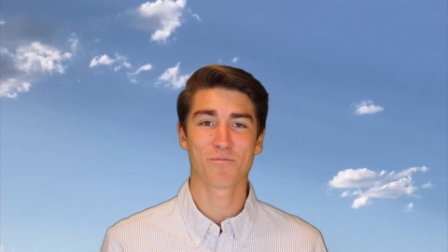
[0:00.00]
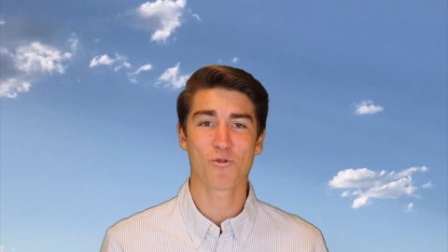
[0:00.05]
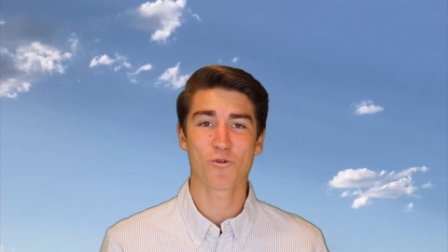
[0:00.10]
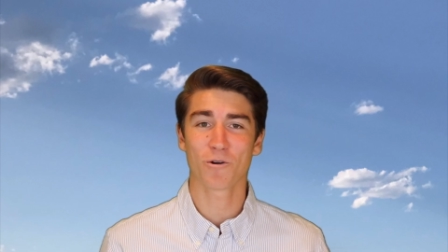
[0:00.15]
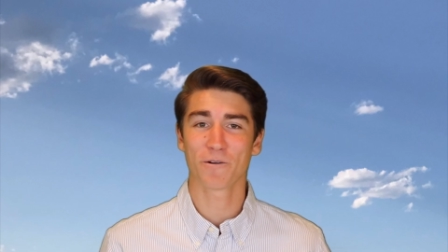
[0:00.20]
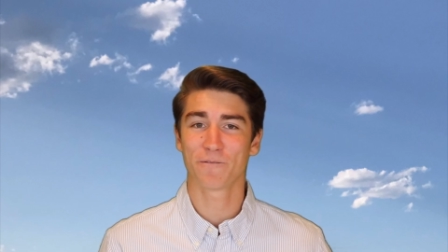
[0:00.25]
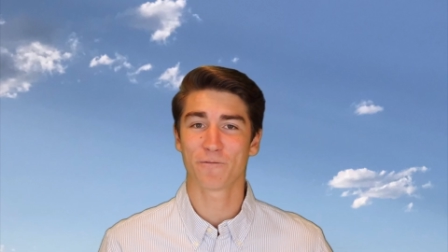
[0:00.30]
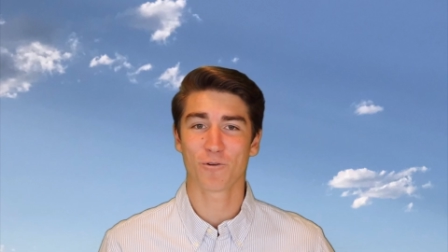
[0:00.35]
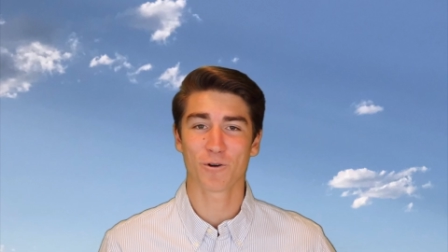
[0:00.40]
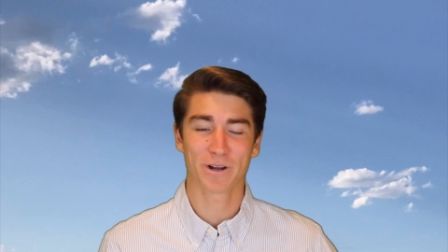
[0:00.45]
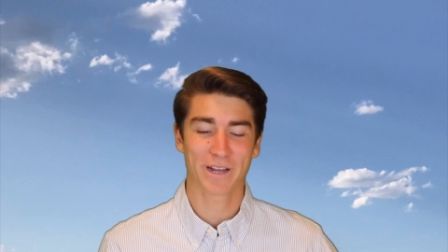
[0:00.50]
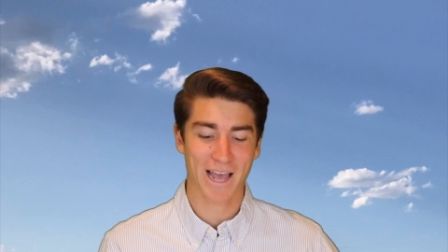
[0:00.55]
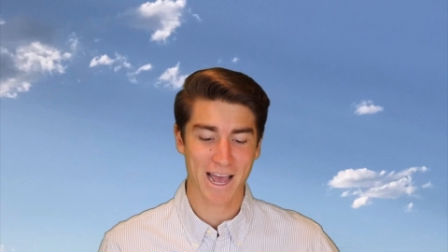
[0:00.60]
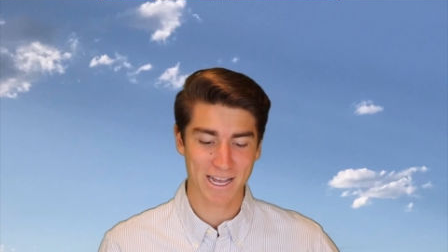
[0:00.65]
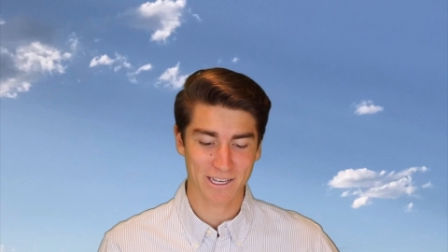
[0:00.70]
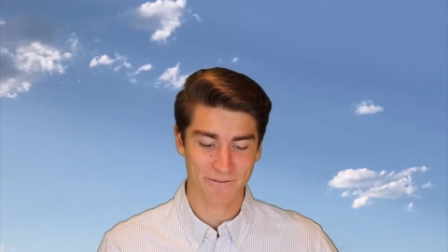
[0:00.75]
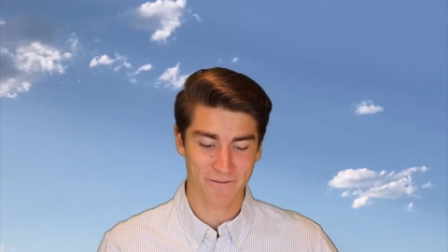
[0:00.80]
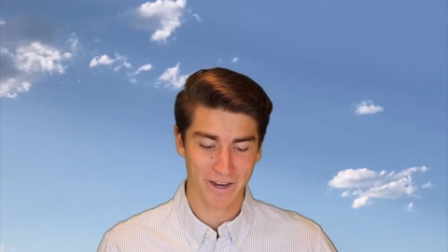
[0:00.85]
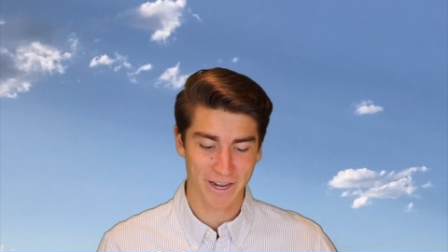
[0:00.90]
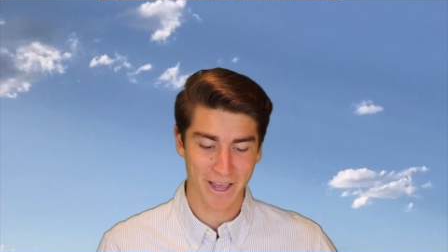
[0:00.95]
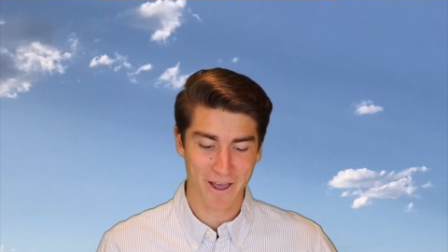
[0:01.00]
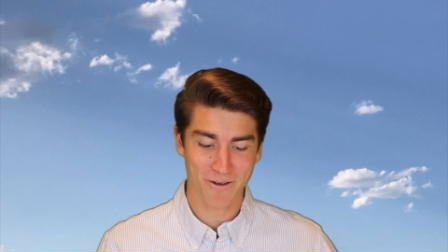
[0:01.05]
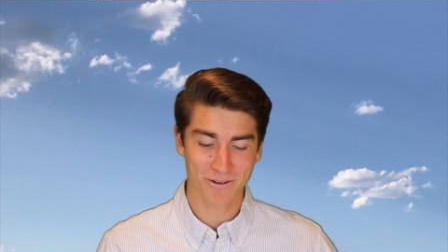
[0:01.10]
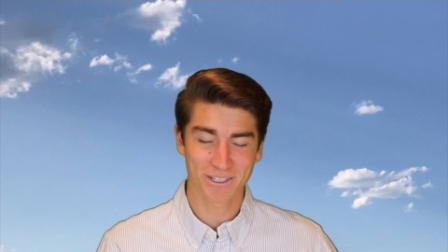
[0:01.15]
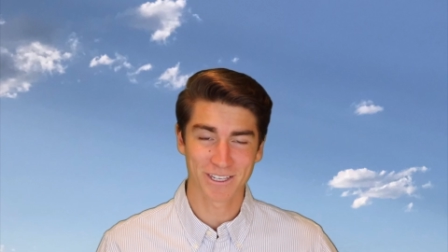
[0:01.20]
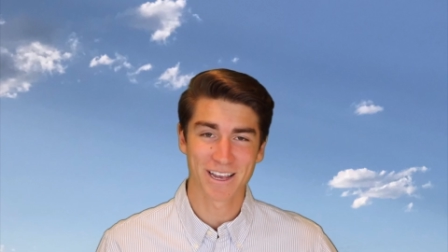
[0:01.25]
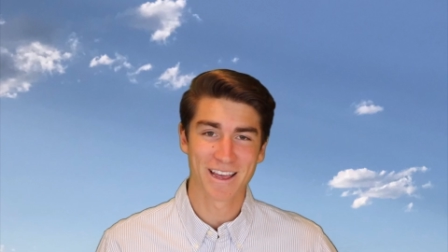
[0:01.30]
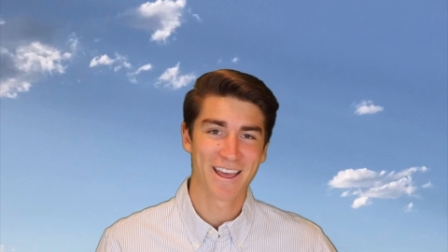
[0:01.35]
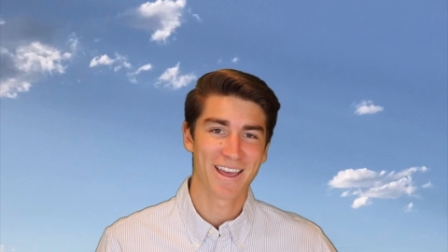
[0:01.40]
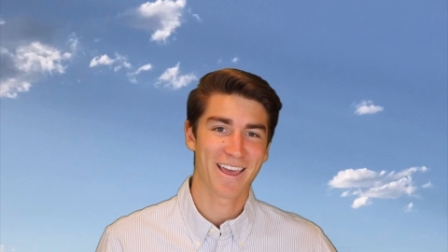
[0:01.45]
more forecast
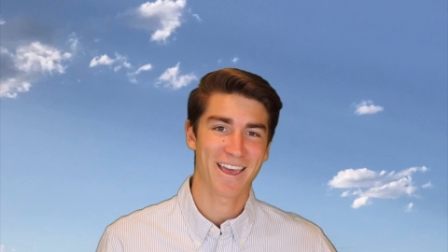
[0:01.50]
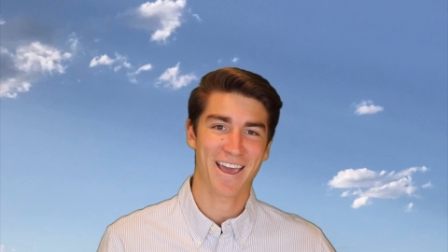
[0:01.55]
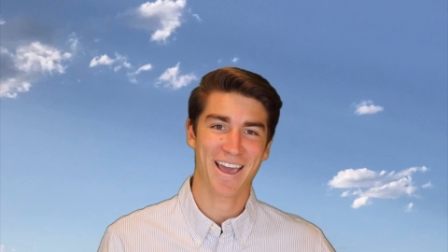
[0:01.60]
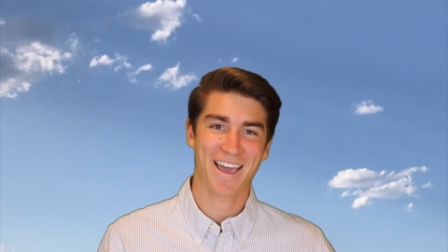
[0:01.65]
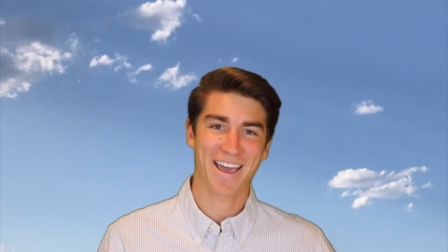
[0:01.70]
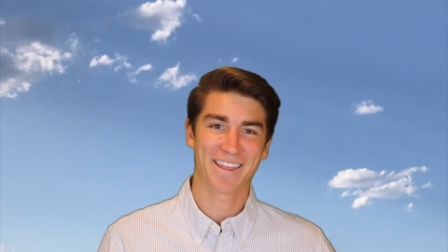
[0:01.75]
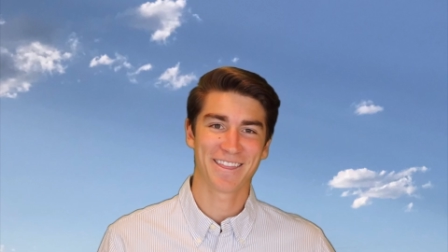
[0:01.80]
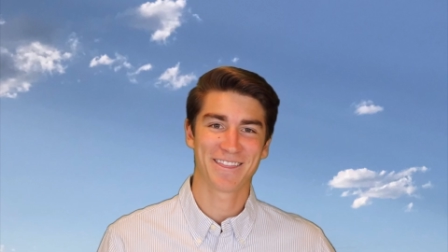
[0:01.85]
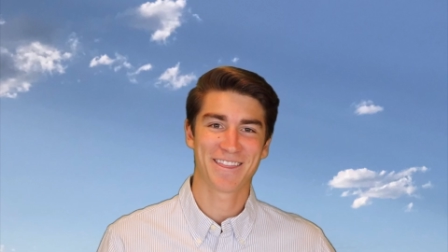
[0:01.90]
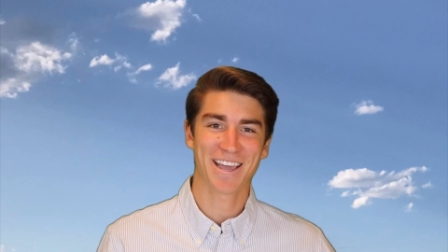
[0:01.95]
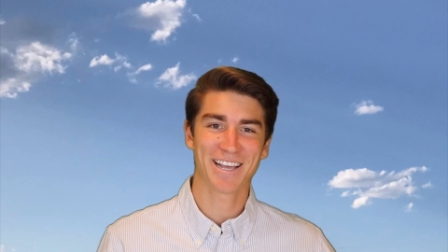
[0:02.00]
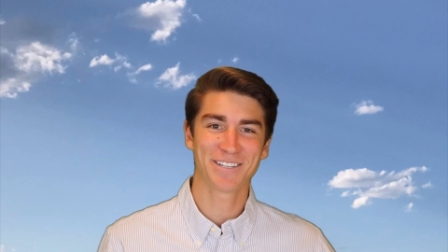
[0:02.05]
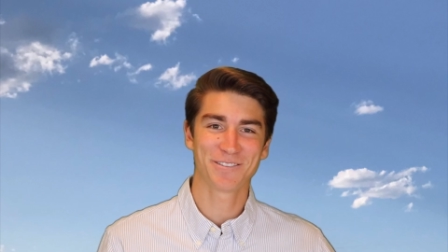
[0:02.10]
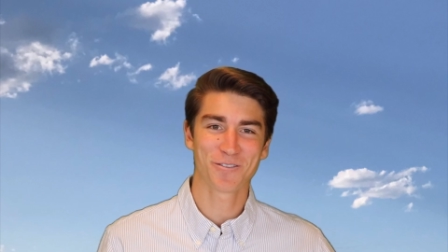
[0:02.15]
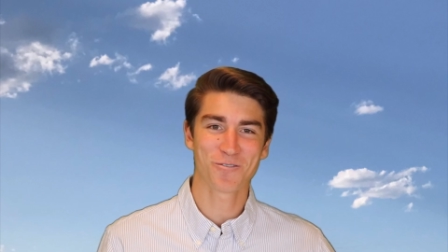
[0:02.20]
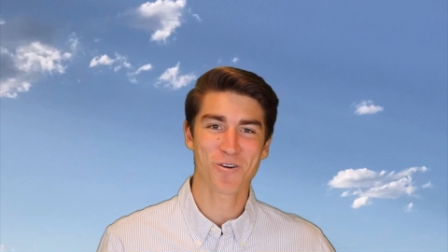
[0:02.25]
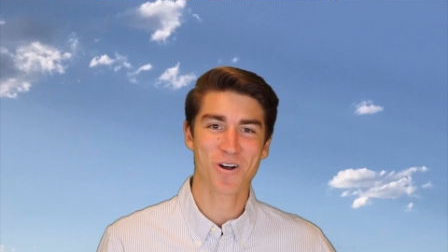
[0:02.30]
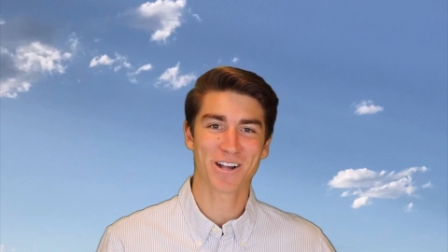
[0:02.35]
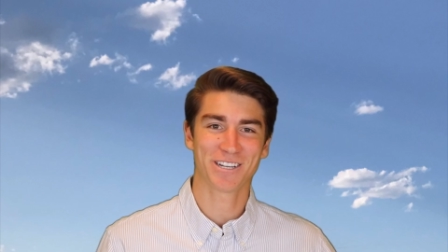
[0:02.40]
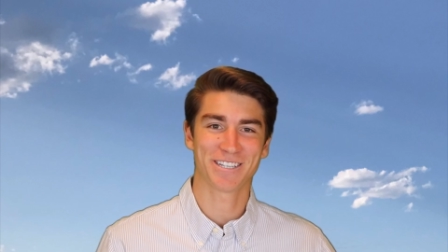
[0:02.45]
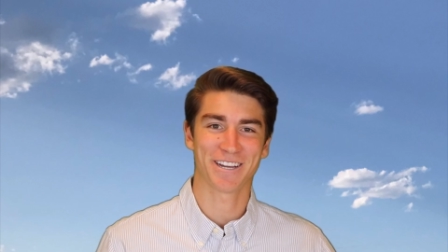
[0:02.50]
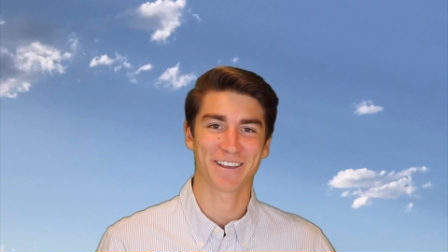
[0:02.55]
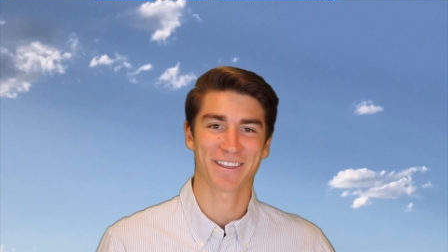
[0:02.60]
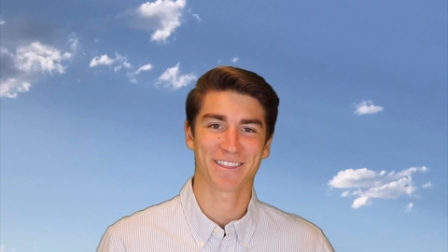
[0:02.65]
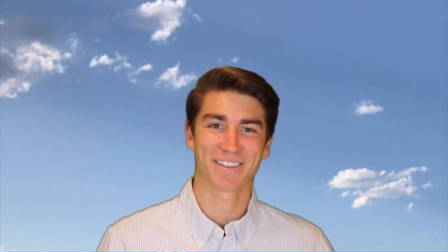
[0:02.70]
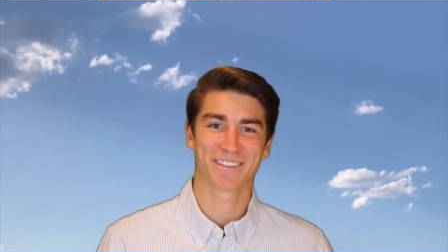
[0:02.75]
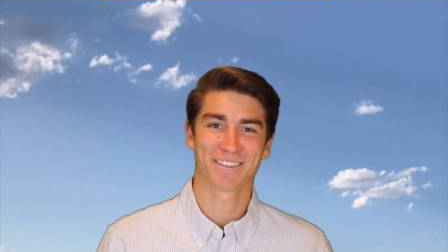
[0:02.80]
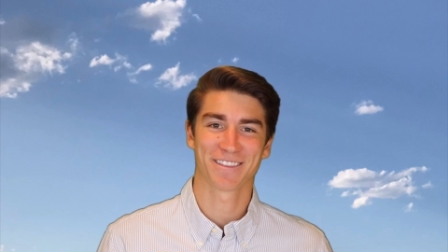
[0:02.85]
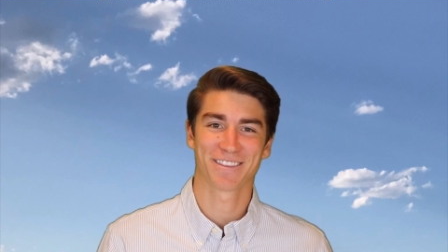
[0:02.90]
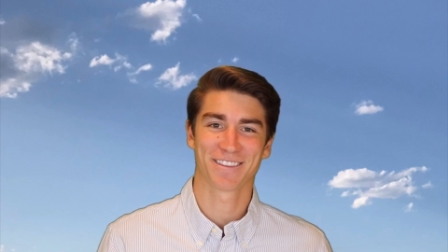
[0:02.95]
videos. And thanks for watching.